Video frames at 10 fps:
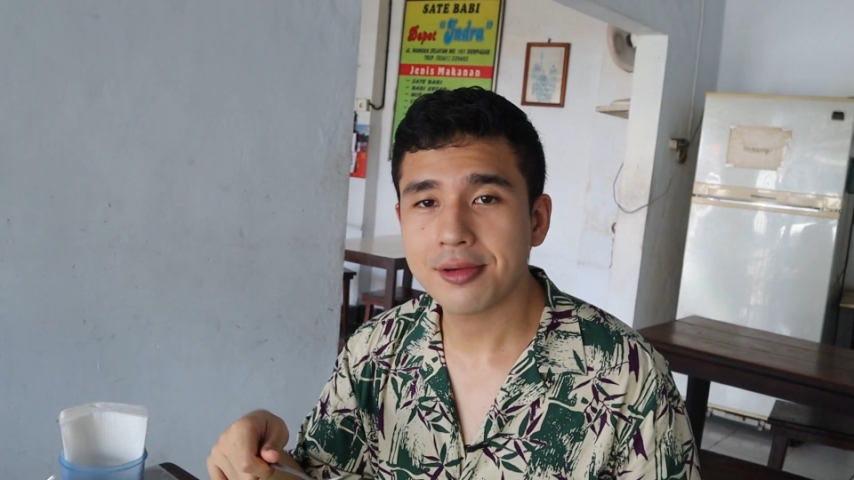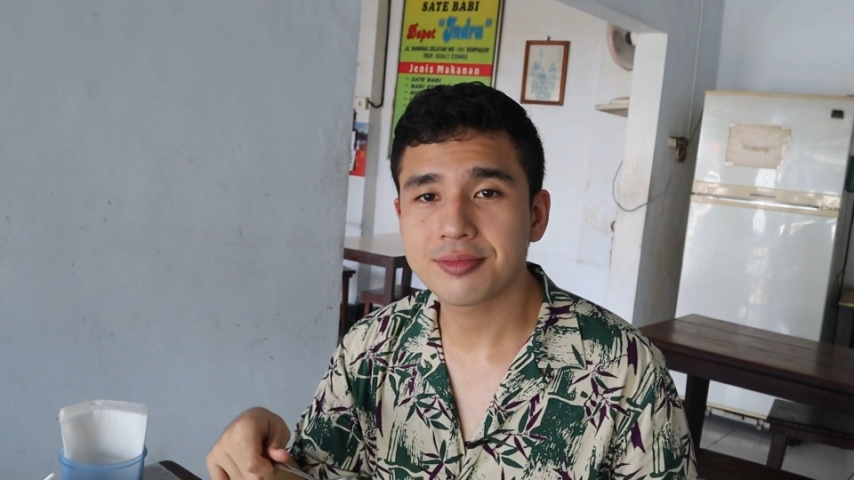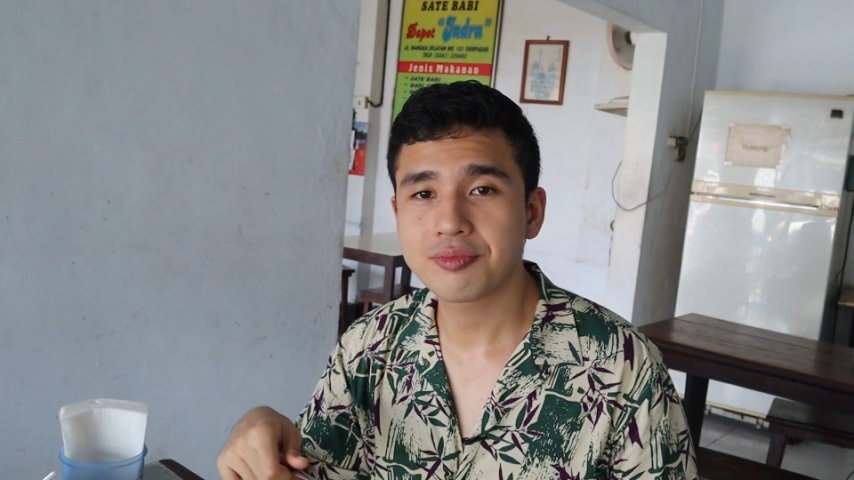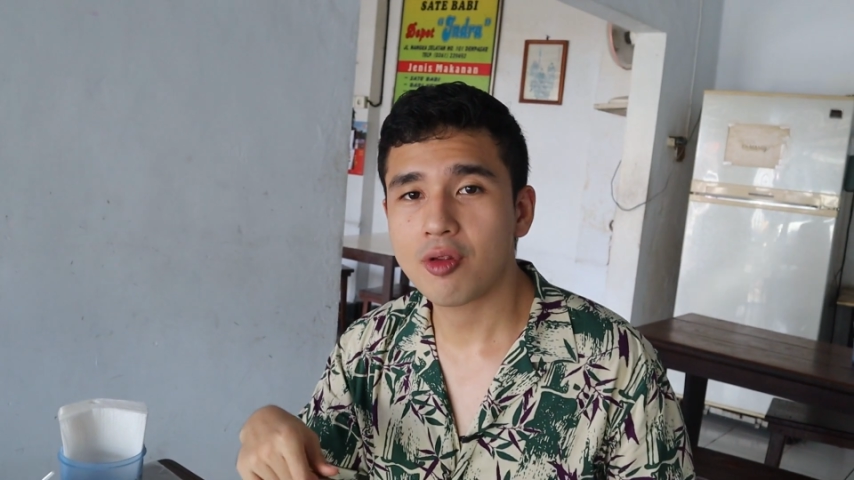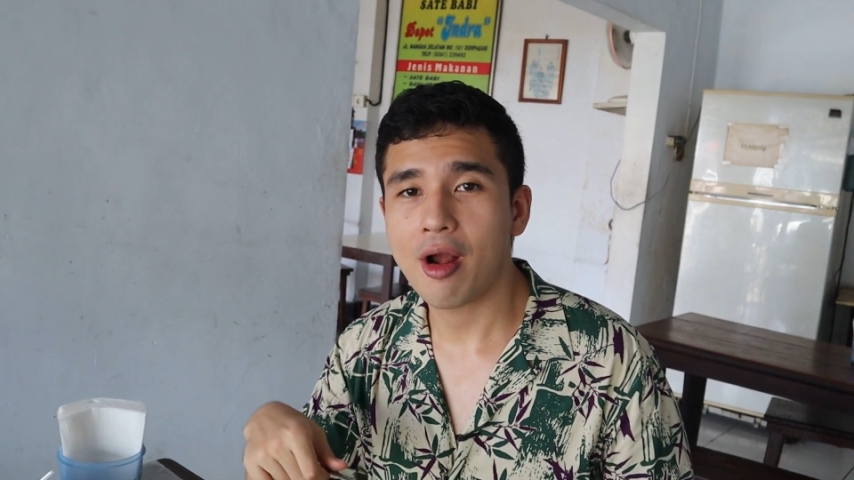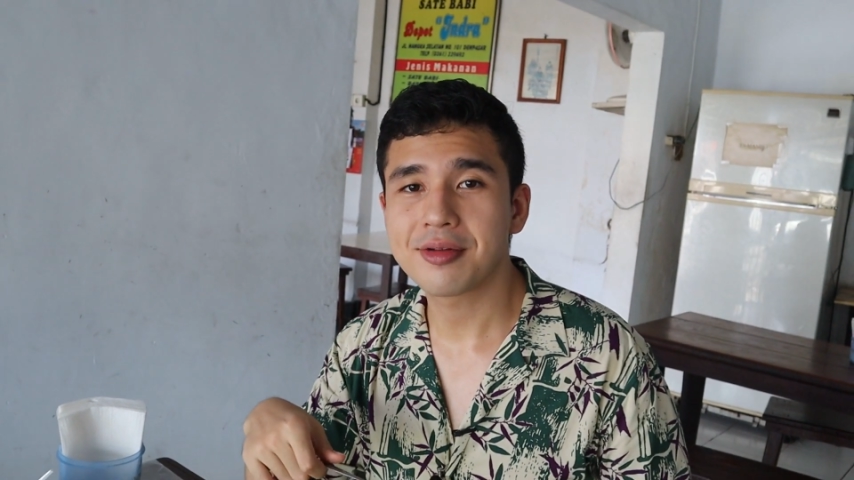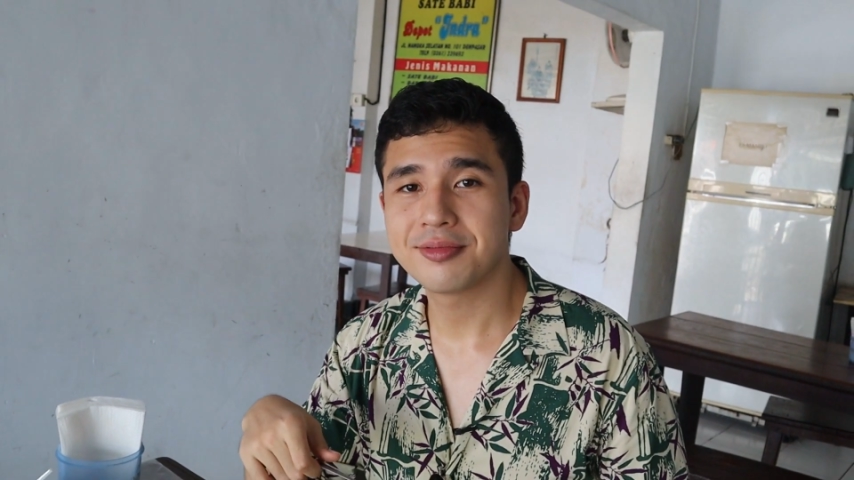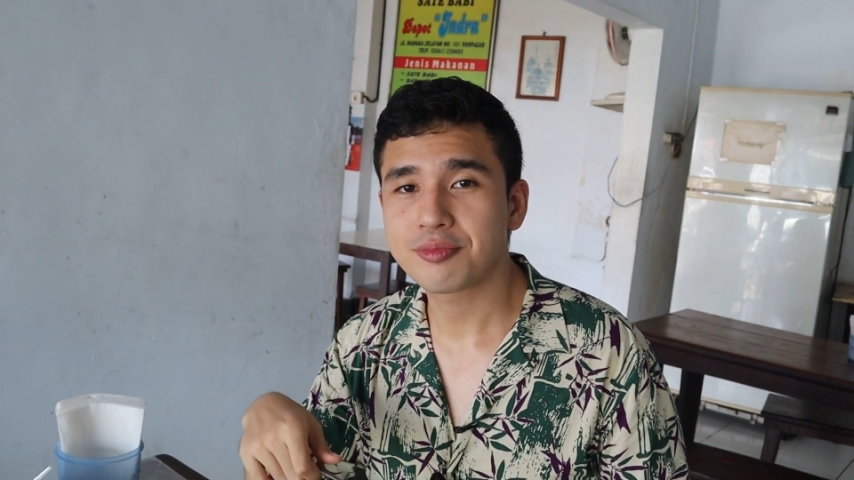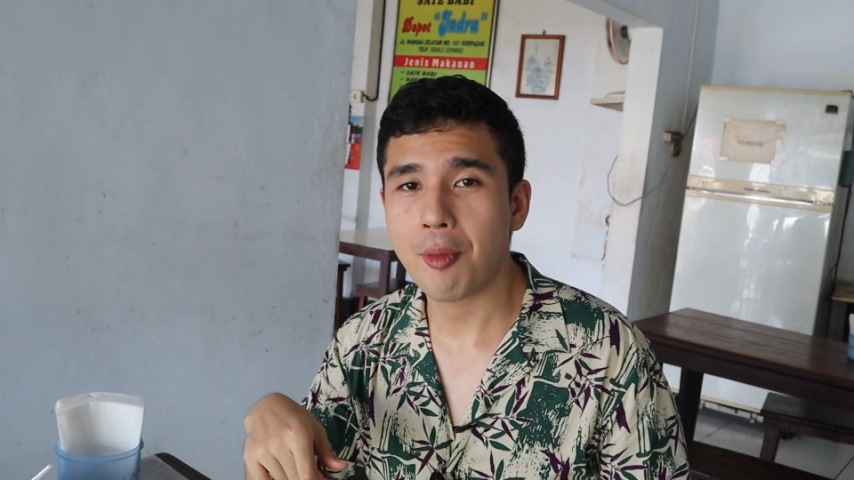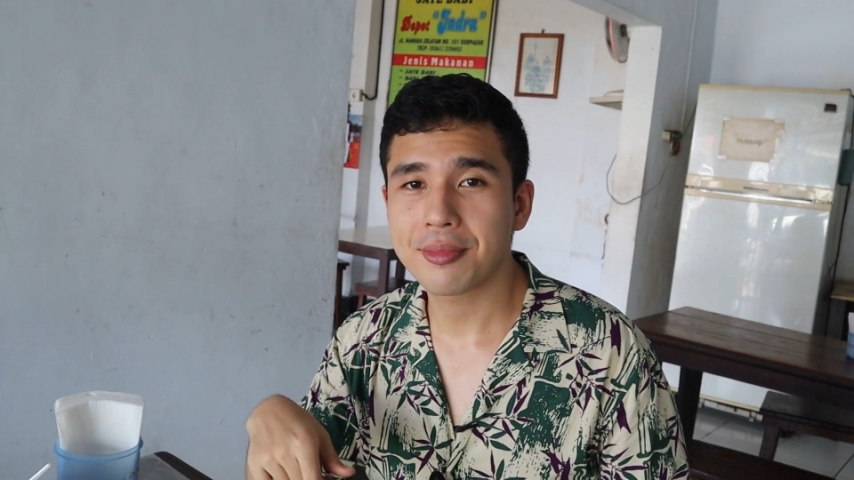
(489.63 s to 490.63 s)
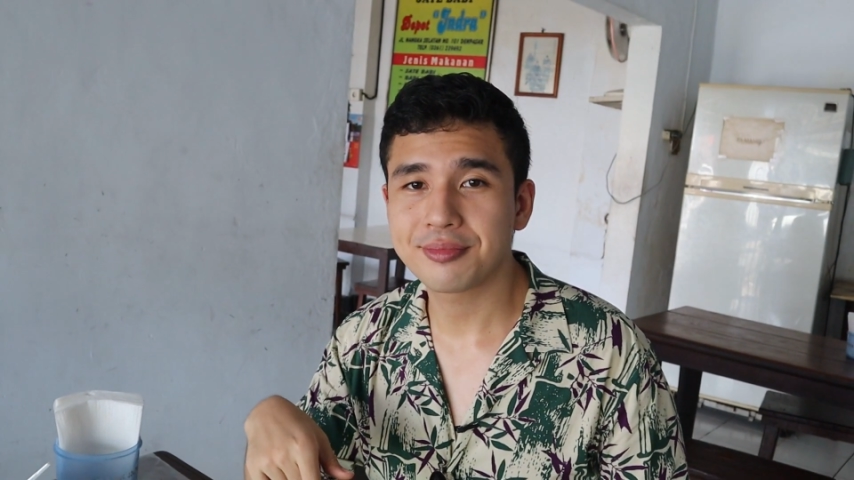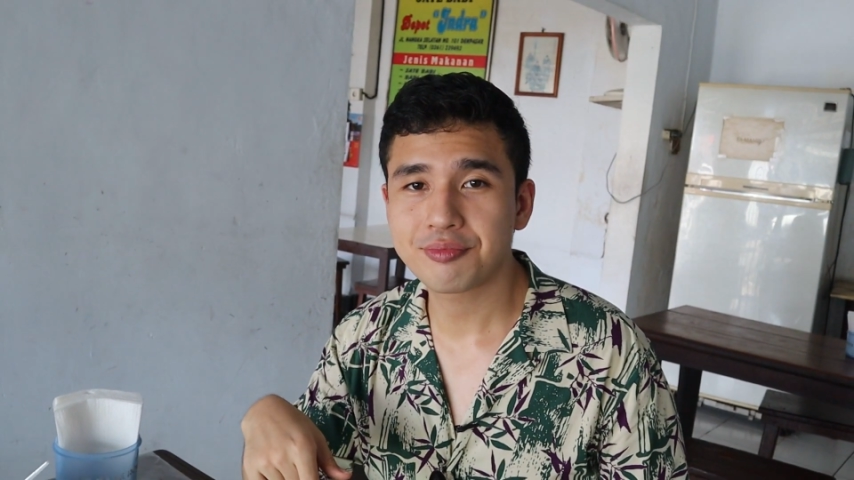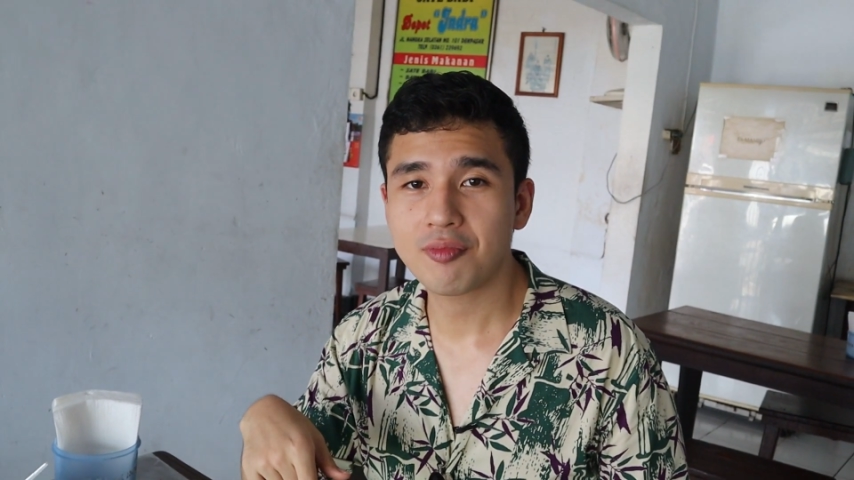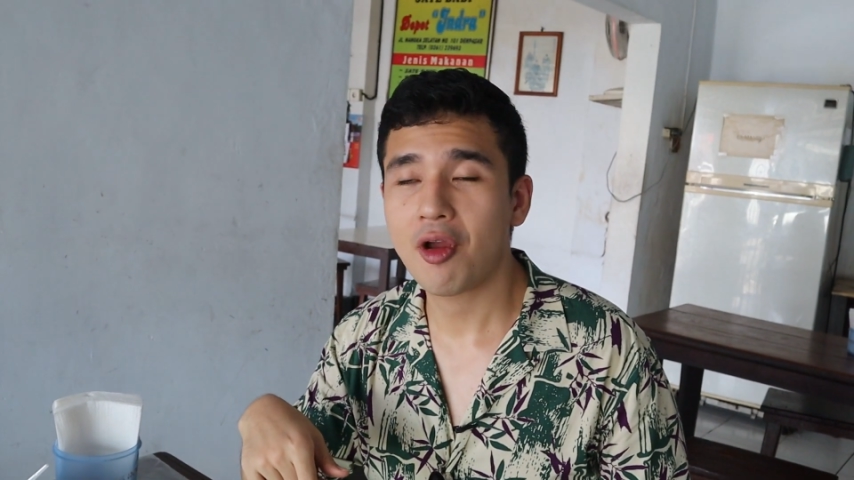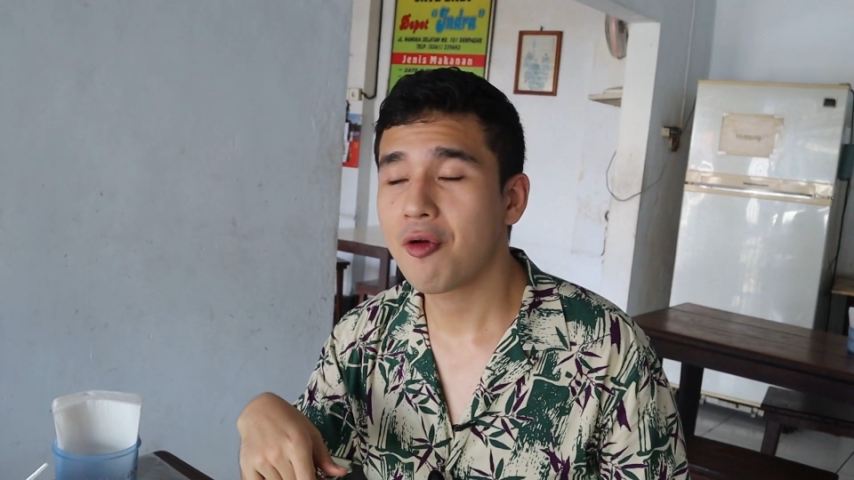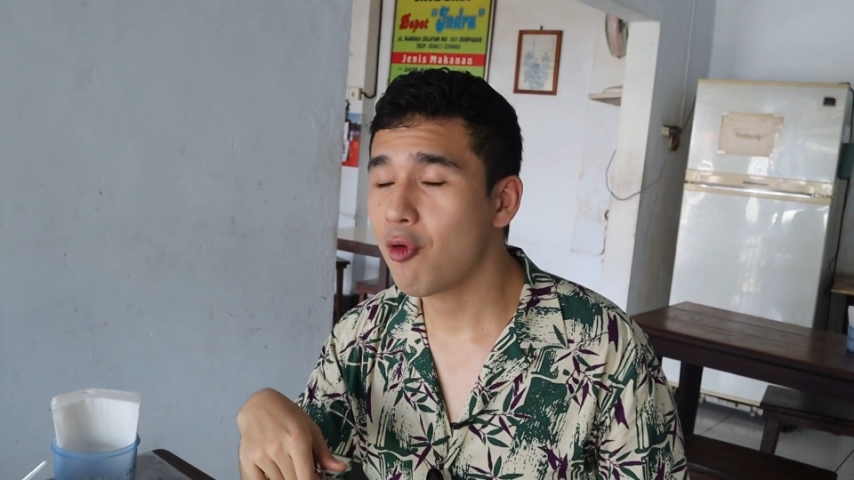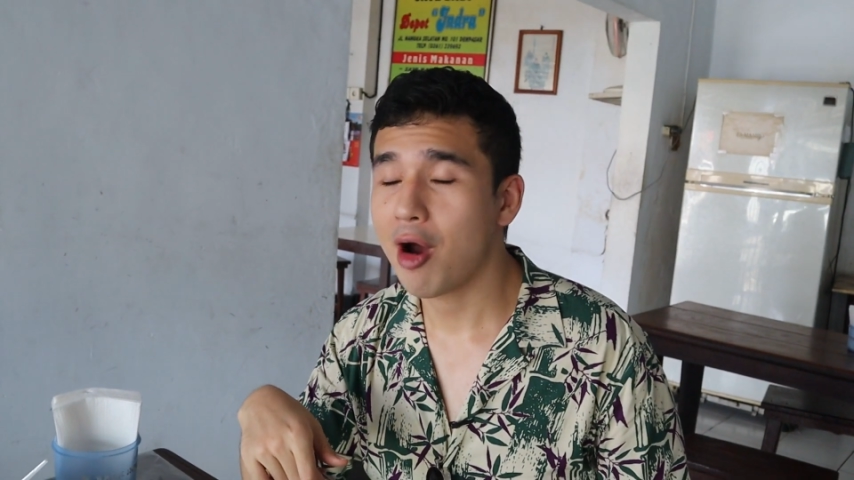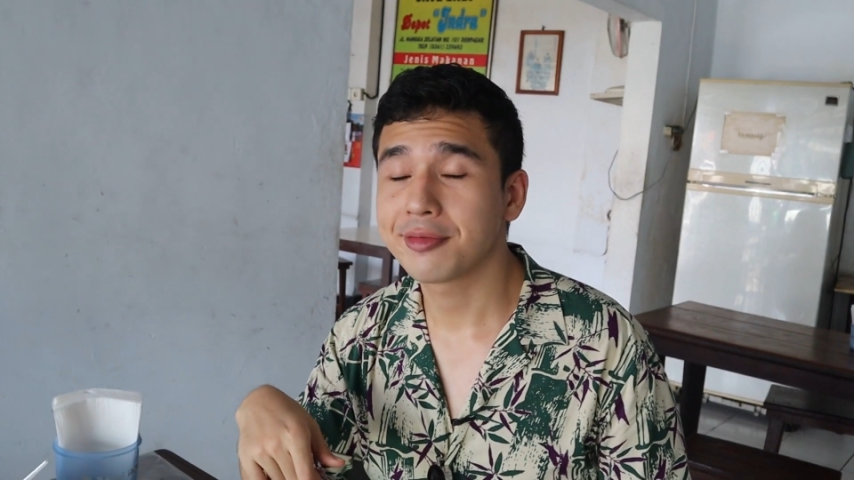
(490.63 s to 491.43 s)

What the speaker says: savoriness in your